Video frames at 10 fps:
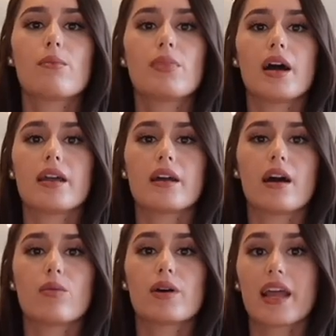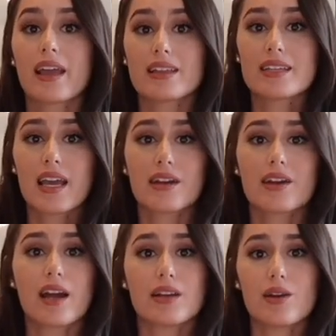but uh, when I get
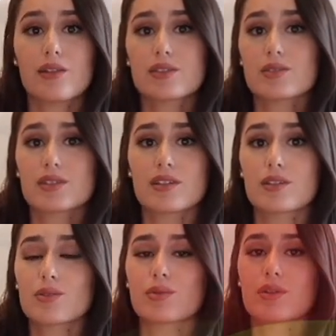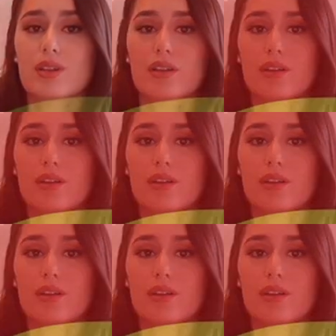tanner, I know this one's gonna look really